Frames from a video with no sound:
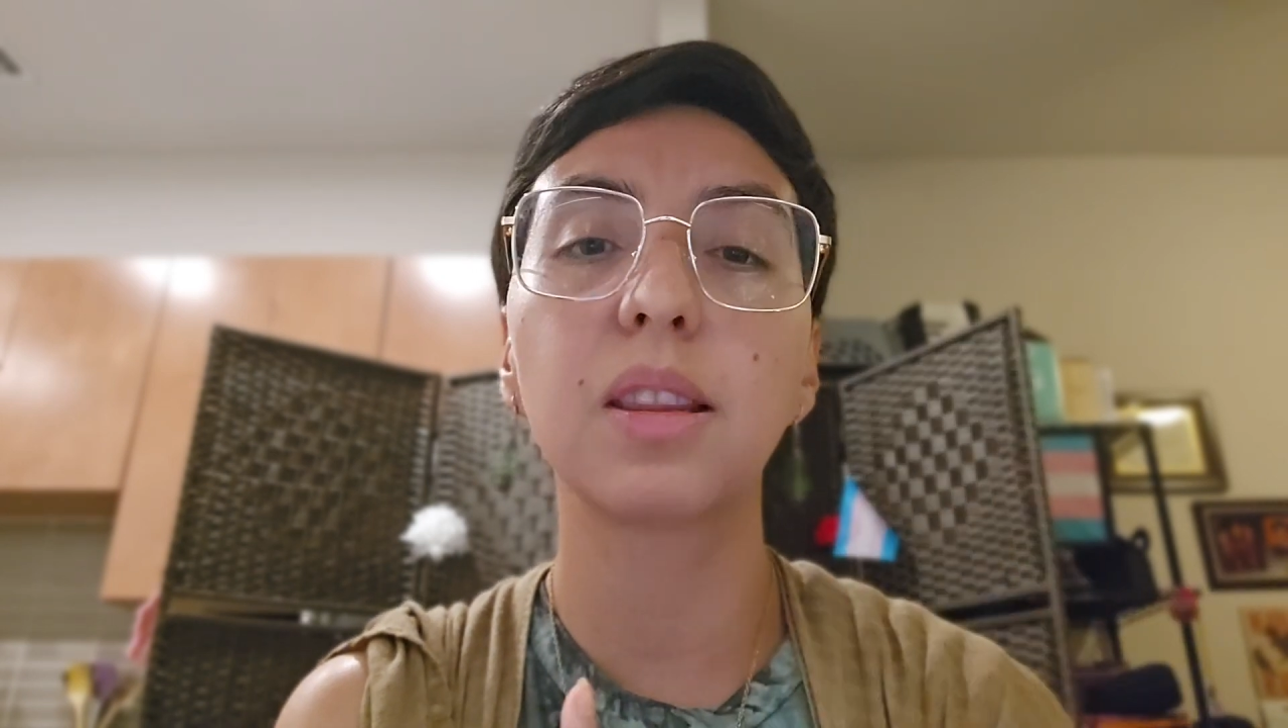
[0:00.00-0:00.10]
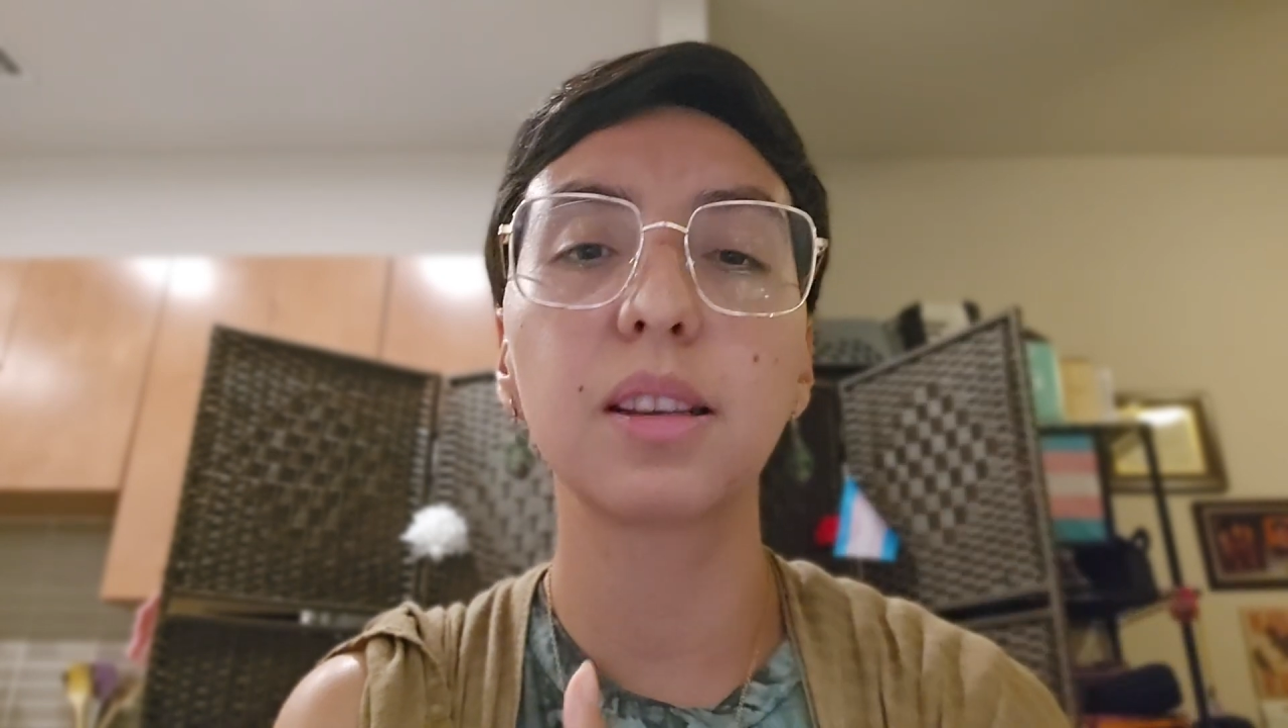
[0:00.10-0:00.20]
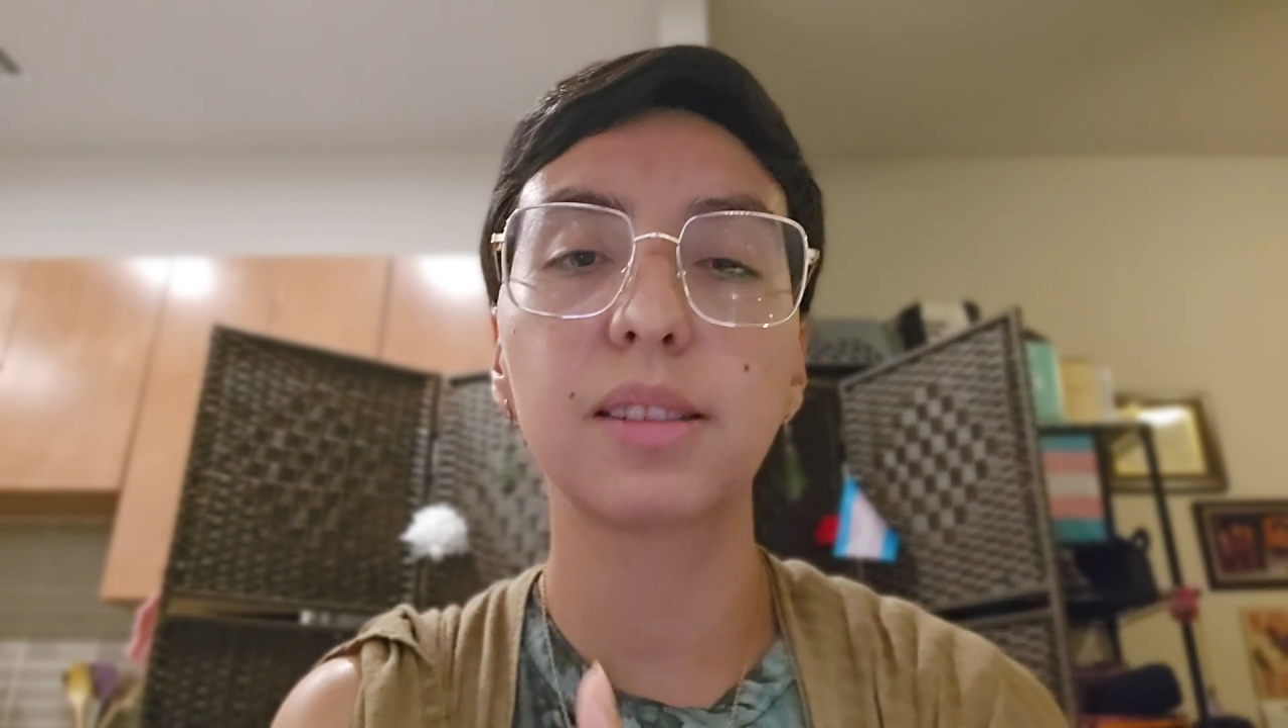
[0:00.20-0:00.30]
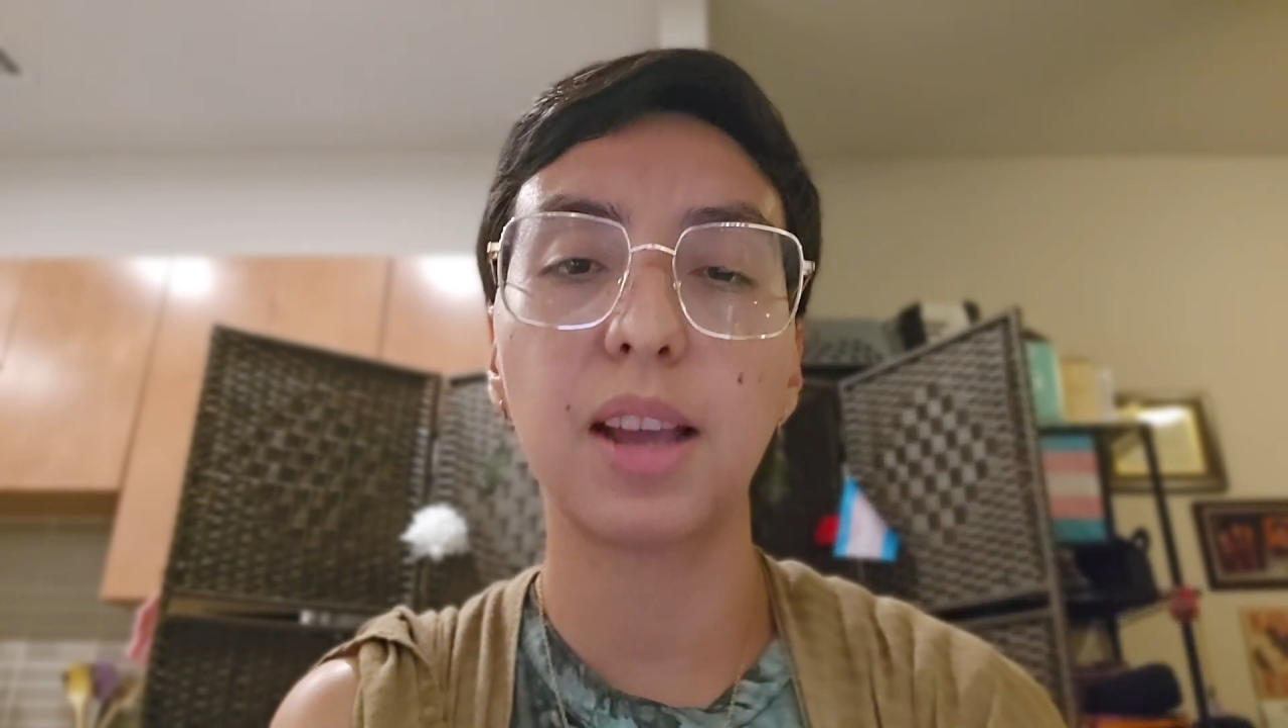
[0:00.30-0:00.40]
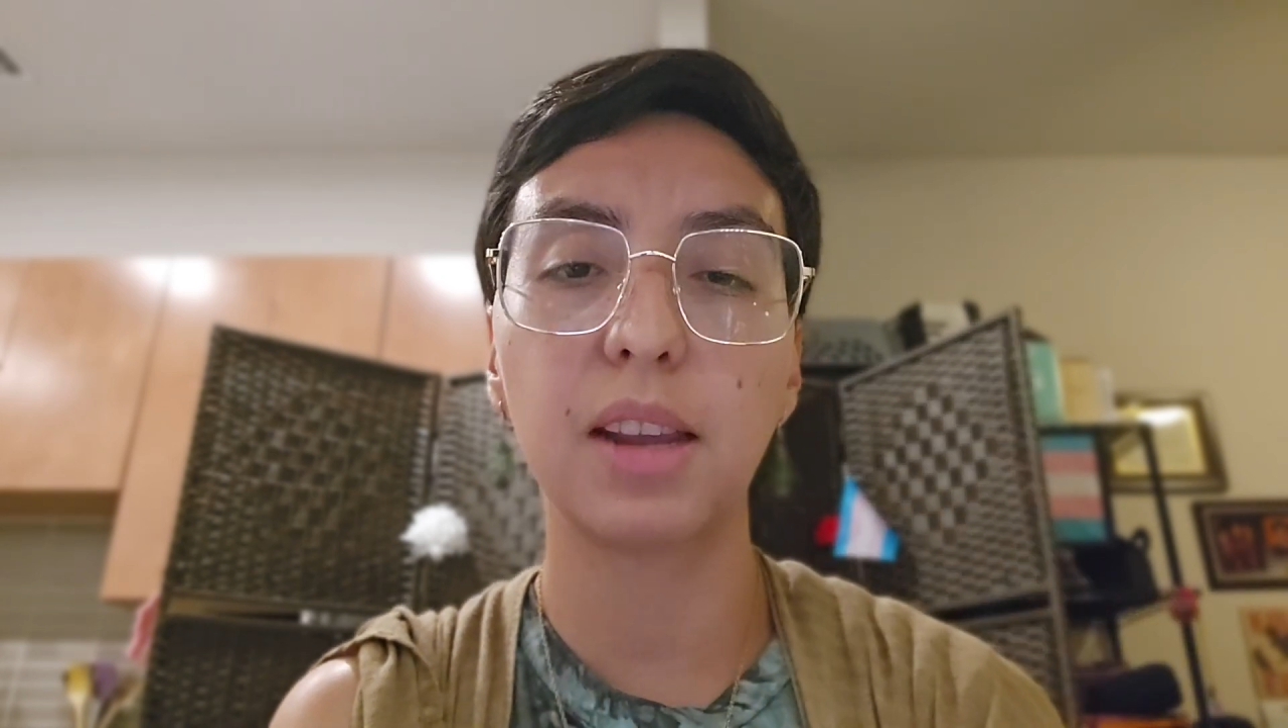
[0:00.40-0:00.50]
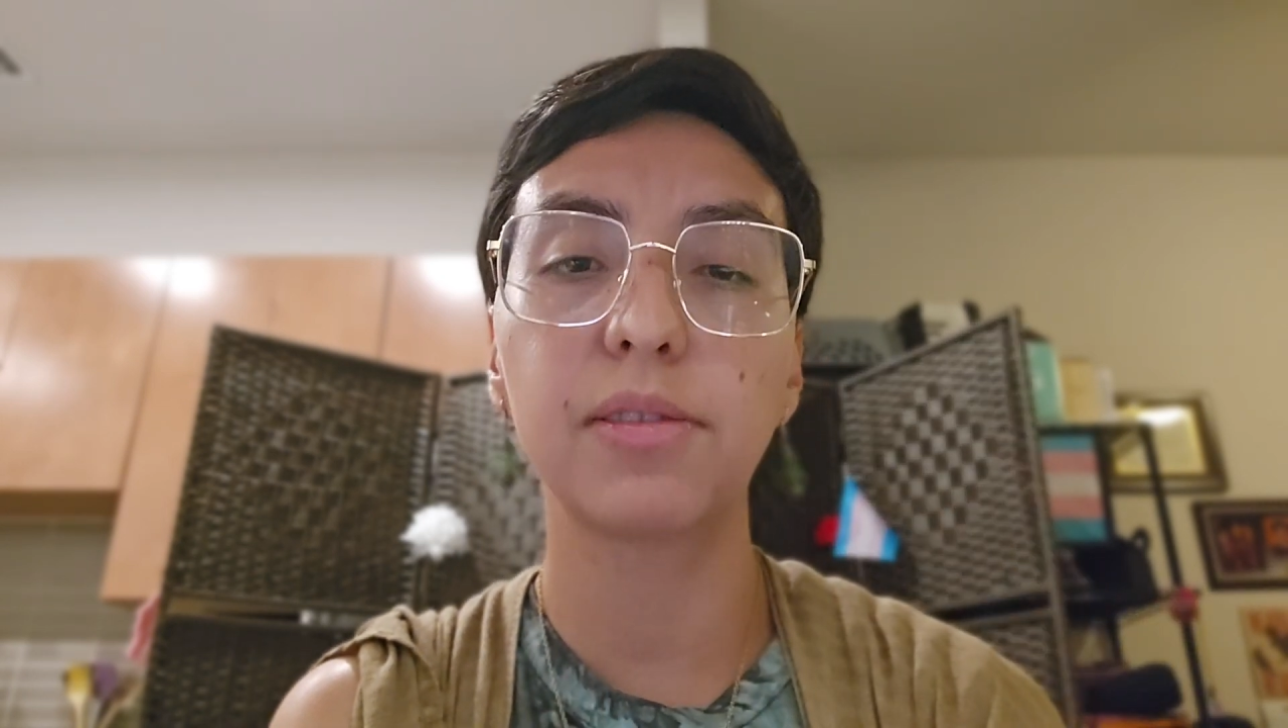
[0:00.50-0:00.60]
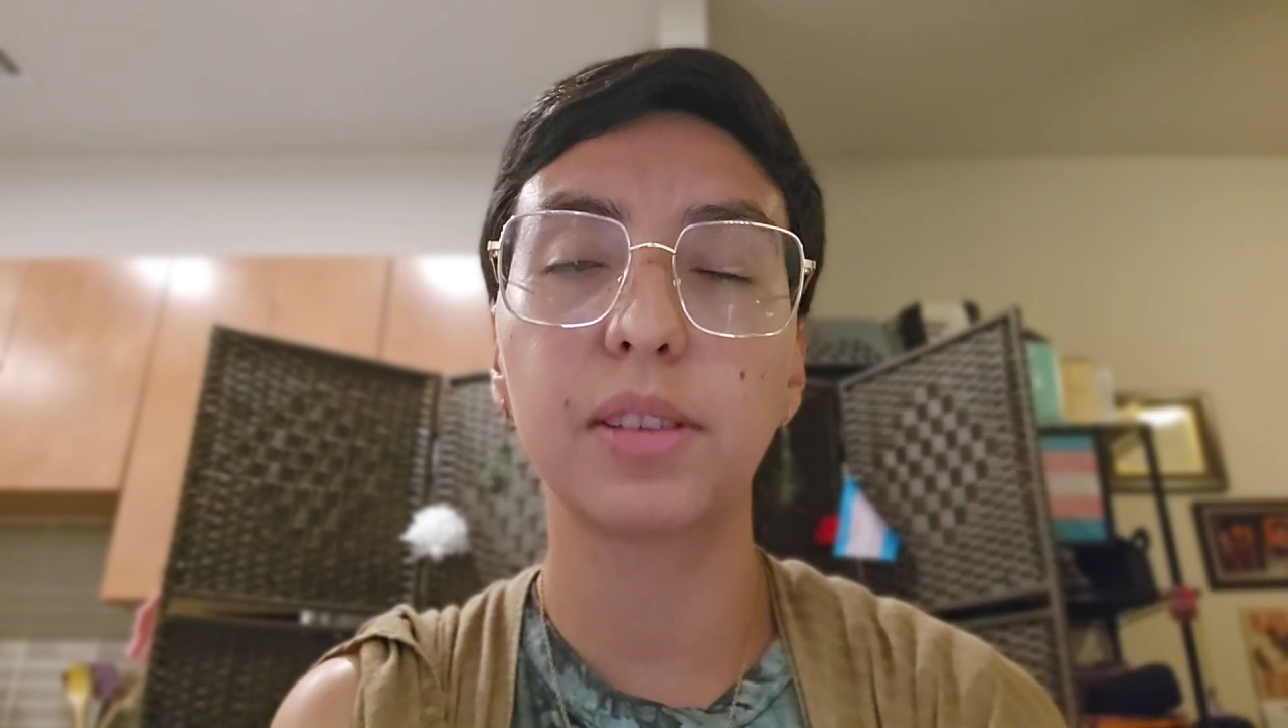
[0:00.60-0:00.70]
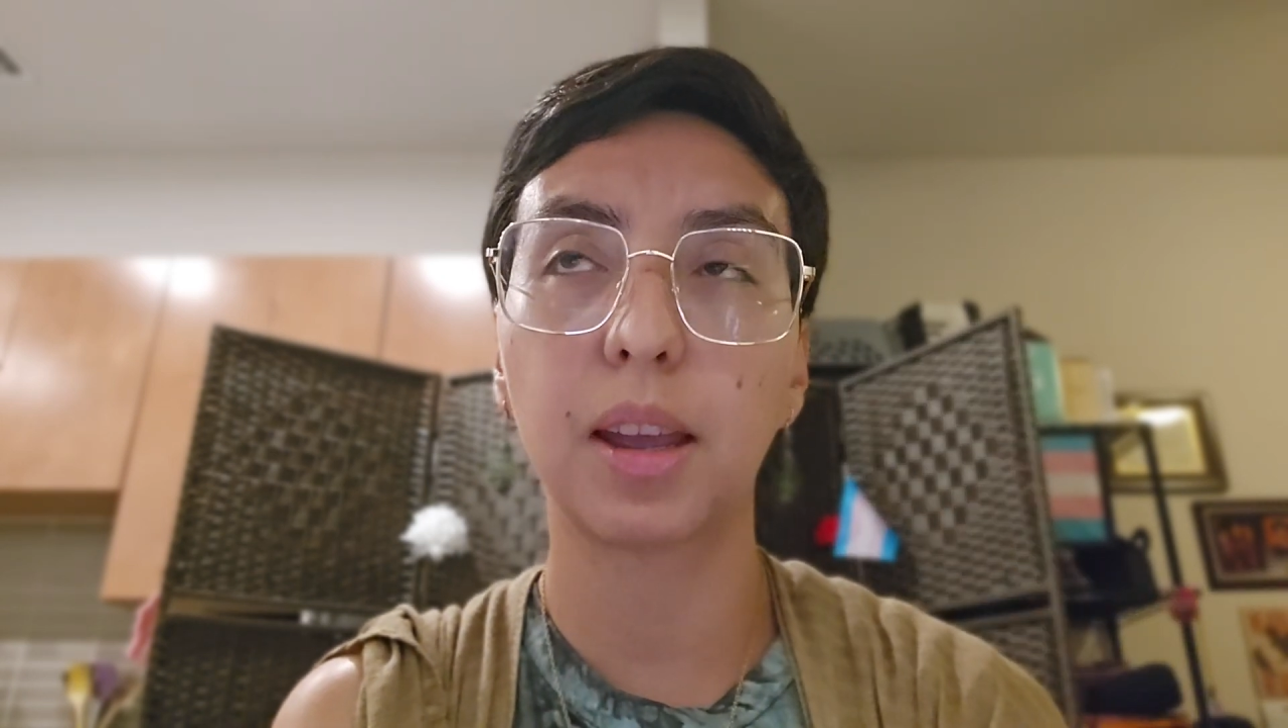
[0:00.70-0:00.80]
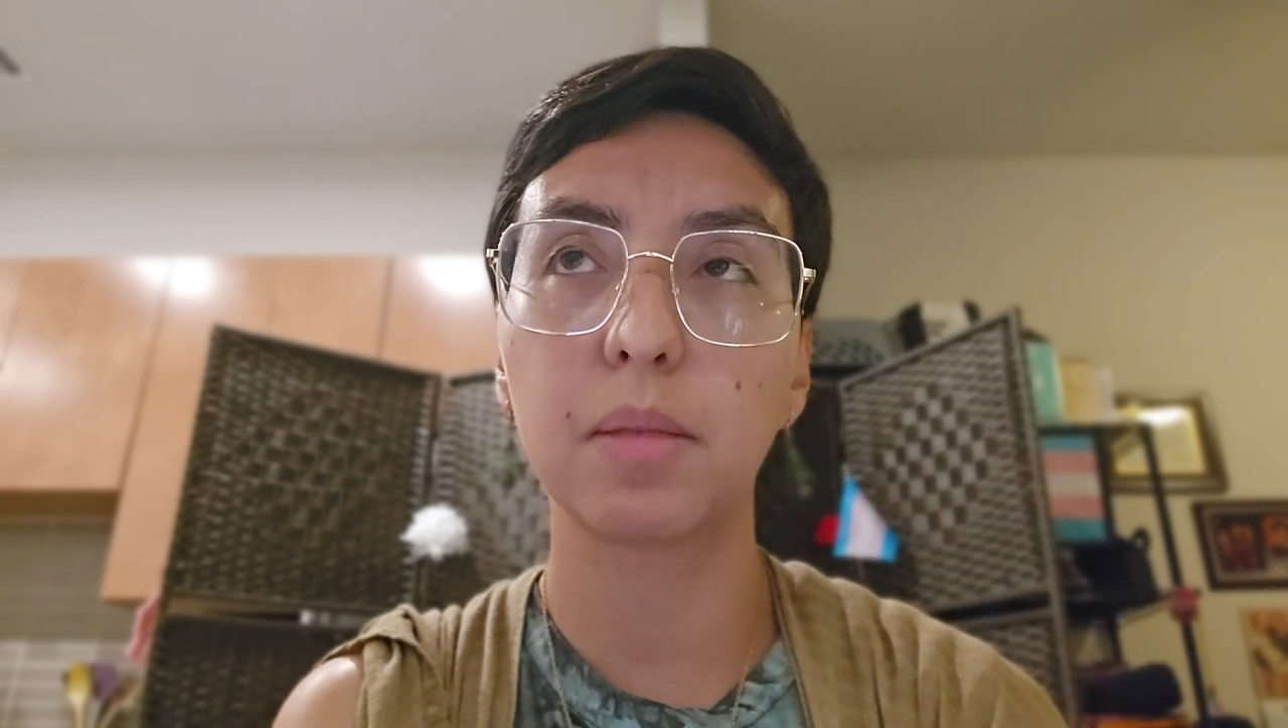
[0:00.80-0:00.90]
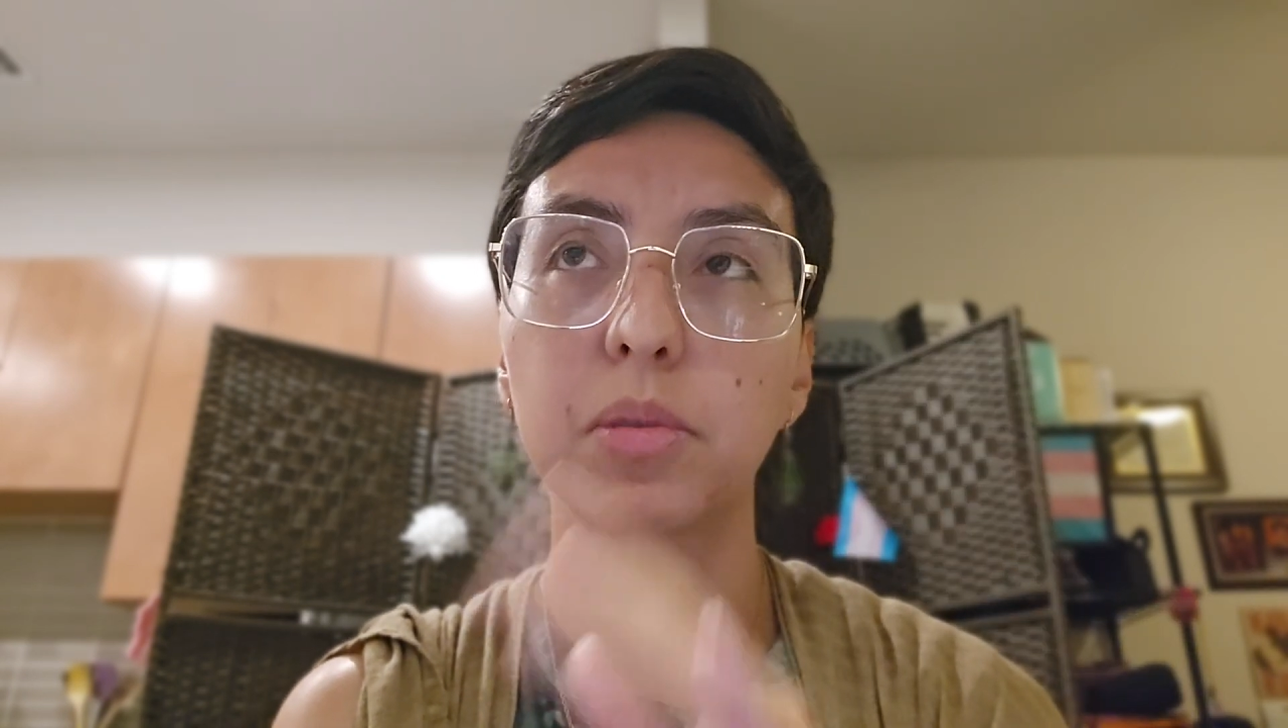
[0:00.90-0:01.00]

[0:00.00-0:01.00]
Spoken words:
this lifetime.